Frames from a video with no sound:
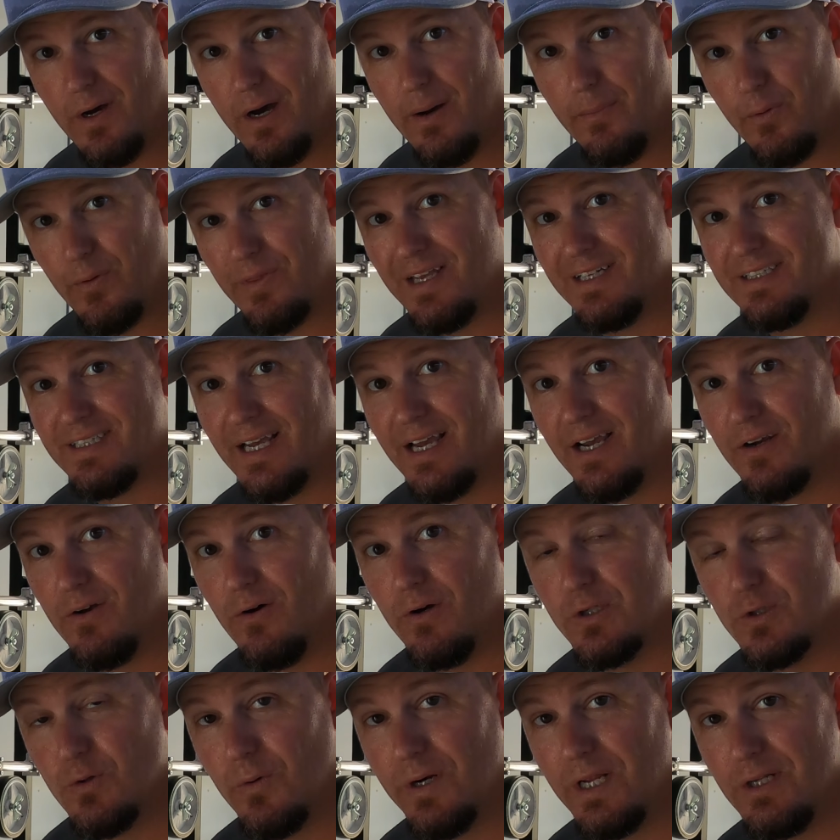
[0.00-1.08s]
up with this
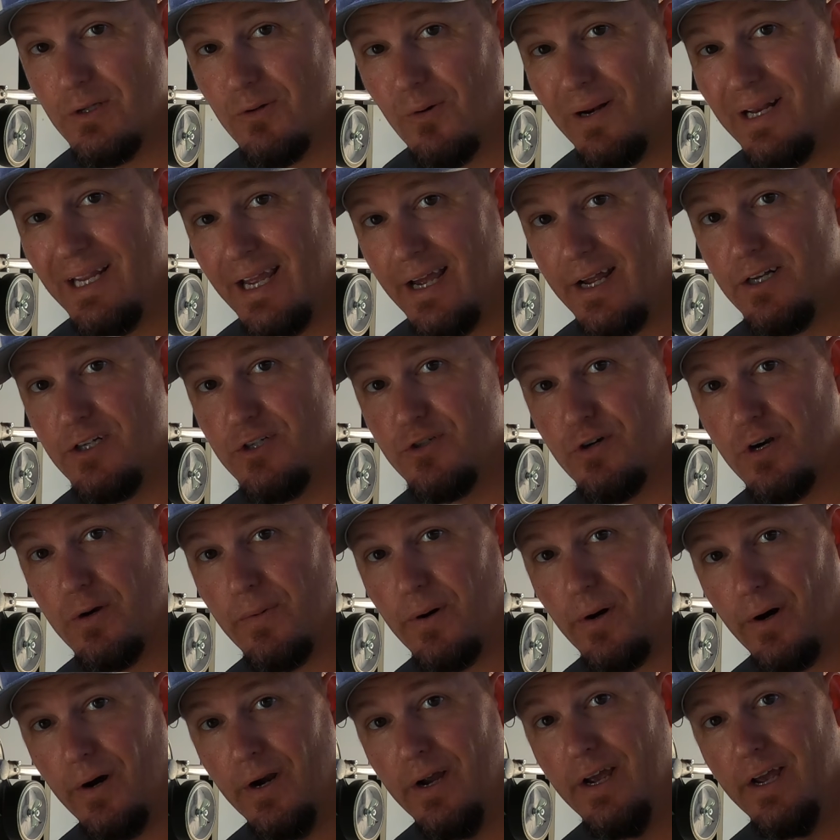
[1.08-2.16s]
Echo 2020 hedge
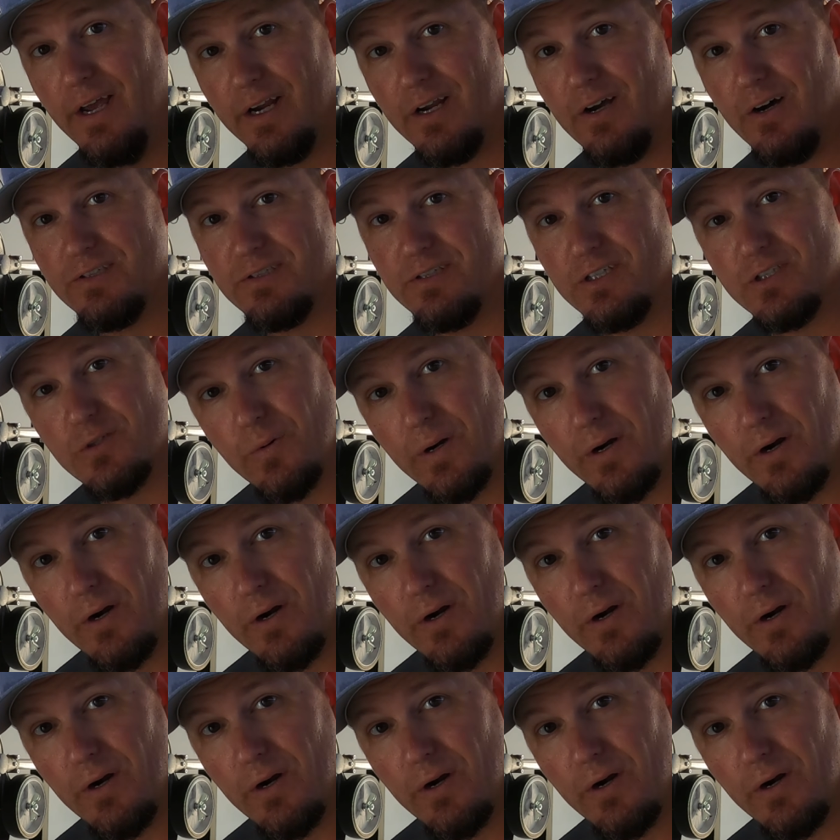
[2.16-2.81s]
trimmer. It costs us